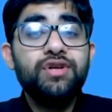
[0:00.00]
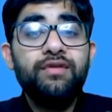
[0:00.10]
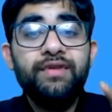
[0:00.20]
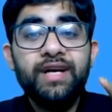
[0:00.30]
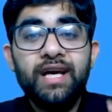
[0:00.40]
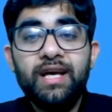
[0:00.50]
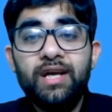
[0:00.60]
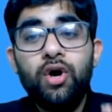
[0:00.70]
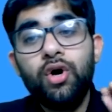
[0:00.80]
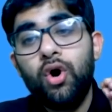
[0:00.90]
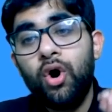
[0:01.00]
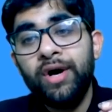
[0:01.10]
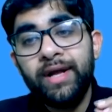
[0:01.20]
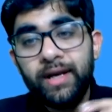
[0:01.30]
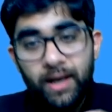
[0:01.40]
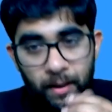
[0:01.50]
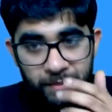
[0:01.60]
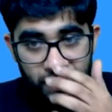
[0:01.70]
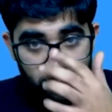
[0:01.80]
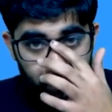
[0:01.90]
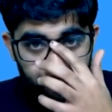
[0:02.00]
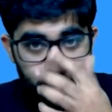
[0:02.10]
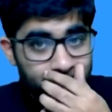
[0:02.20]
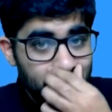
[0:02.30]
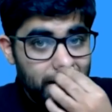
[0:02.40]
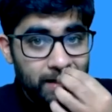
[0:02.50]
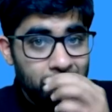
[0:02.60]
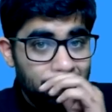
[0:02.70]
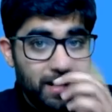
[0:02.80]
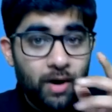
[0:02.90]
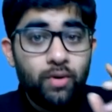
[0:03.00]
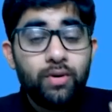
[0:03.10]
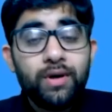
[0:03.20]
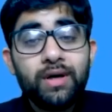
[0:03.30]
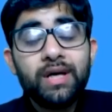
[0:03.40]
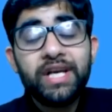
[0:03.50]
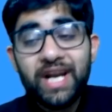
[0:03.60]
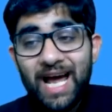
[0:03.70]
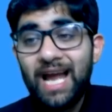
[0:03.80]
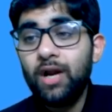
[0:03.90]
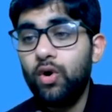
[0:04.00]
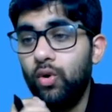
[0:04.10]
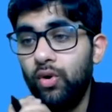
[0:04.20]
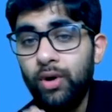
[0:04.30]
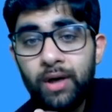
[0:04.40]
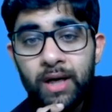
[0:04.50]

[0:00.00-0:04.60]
of a decree or order in appeal? Now, trial court